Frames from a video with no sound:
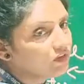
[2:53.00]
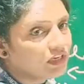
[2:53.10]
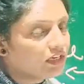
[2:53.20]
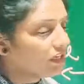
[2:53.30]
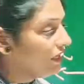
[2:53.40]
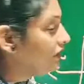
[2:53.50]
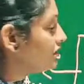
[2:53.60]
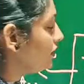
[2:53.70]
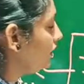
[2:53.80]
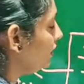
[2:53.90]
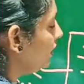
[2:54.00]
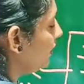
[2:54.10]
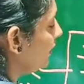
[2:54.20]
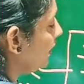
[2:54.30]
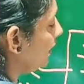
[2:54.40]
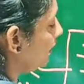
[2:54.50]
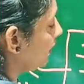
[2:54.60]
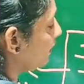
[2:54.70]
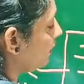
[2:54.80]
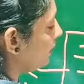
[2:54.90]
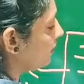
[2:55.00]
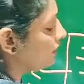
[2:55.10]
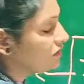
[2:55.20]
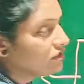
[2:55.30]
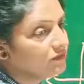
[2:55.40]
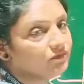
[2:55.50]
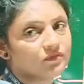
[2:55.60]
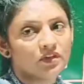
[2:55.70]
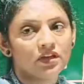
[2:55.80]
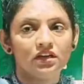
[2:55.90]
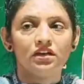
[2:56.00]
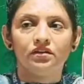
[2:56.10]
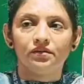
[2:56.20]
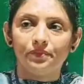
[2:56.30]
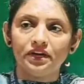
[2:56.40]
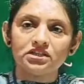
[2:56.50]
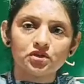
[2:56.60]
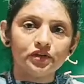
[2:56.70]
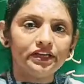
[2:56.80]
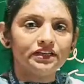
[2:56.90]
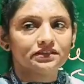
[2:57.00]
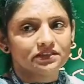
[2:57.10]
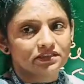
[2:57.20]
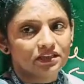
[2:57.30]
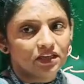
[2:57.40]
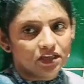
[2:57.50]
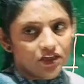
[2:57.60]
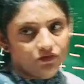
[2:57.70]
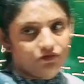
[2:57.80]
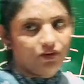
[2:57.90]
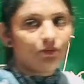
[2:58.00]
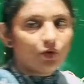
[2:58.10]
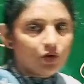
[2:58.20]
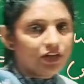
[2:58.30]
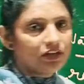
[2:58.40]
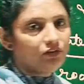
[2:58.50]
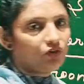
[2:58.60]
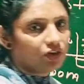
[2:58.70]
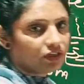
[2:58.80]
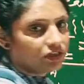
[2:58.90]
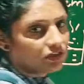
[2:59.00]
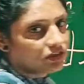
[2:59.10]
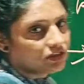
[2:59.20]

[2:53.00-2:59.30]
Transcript: will increase the internal energy. But students, if we boil the water,